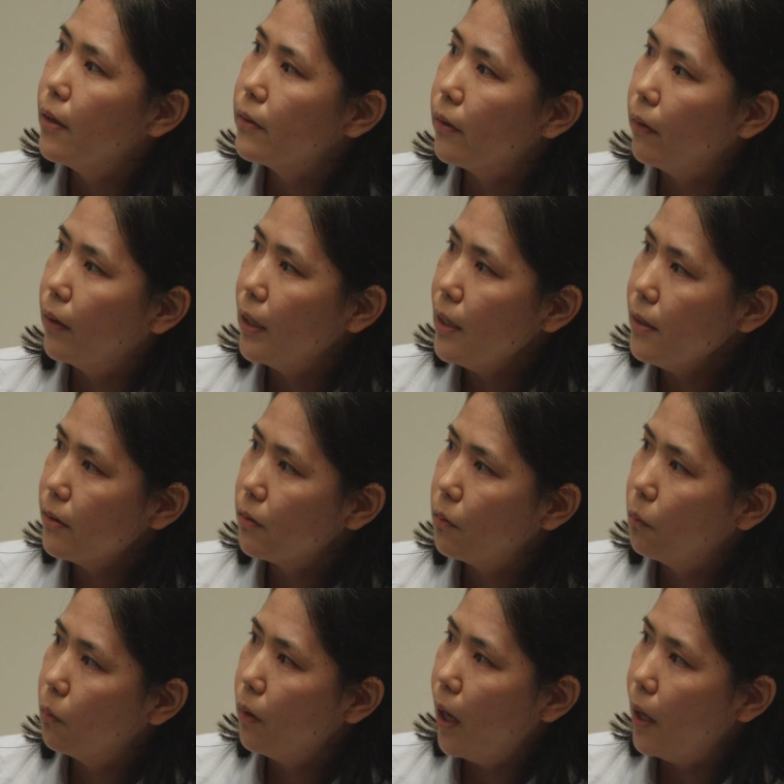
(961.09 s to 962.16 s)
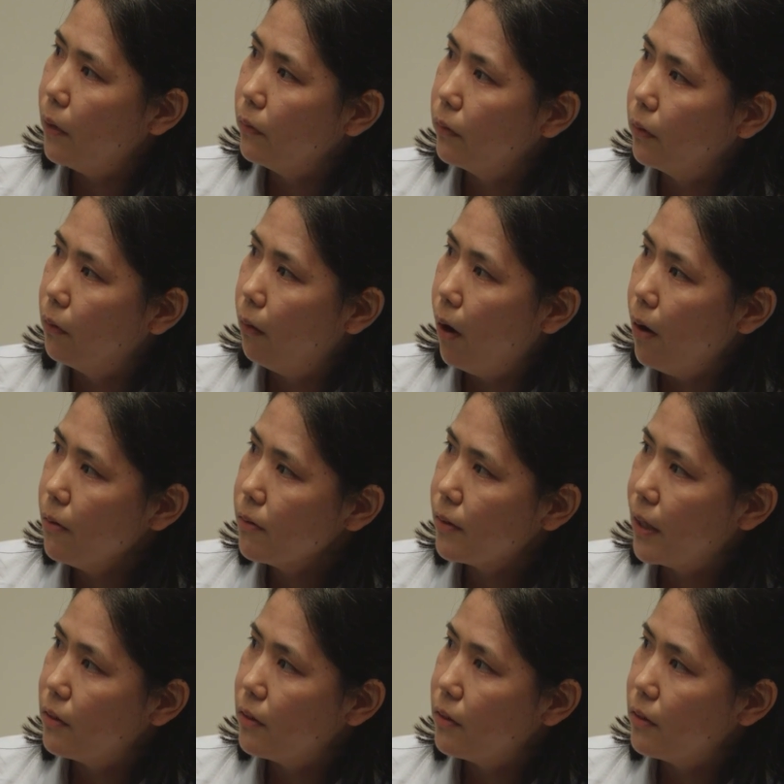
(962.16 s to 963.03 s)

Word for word: So these uh, neurons,